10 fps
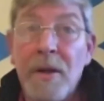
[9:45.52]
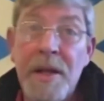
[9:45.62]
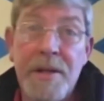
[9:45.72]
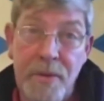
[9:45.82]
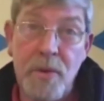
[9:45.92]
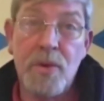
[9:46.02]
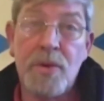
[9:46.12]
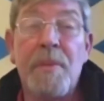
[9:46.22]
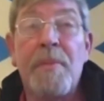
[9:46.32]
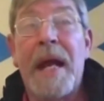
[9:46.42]
Unless, of
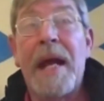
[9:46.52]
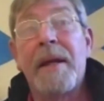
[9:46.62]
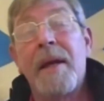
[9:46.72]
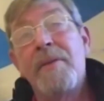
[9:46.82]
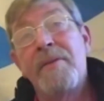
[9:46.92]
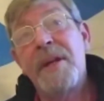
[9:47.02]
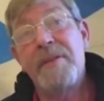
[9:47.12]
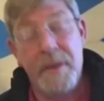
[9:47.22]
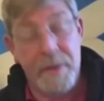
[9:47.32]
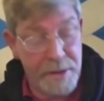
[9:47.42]
course, we break
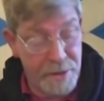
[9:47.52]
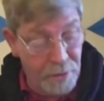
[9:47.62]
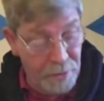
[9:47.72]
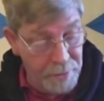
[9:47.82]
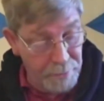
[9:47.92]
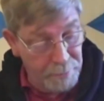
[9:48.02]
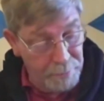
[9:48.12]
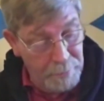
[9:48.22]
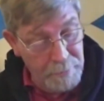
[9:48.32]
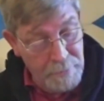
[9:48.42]
free this union.
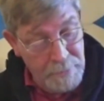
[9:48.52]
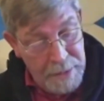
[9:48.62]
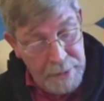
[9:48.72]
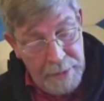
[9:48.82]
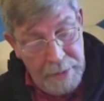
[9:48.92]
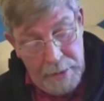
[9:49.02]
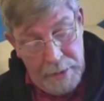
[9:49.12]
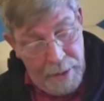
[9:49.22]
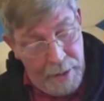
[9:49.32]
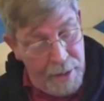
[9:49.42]

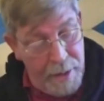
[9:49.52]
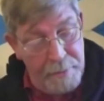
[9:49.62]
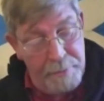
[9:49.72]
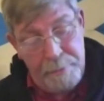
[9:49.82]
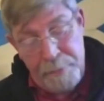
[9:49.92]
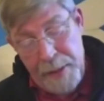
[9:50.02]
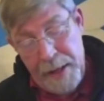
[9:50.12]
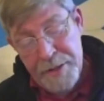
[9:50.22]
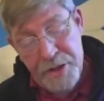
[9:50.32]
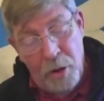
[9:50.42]

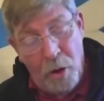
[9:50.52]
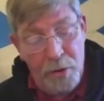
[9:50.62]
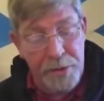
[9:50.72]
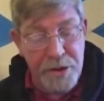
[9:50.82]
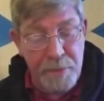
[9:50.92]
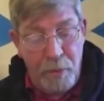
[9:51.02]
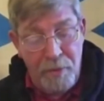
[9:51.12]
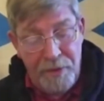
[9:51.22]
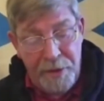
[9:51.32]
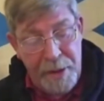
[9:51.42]
In Scotland,
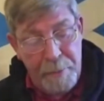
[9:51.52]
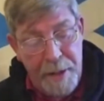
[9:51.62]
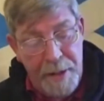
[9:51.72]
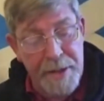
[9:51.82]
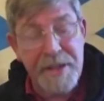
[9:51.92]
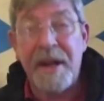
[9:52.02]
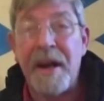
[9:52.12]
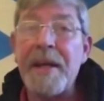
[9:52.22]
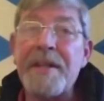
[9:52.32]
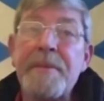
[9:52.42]
support for independence to
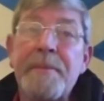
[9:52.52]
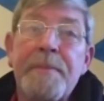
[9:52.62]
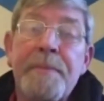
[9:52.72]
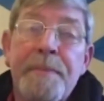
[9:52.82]
rise.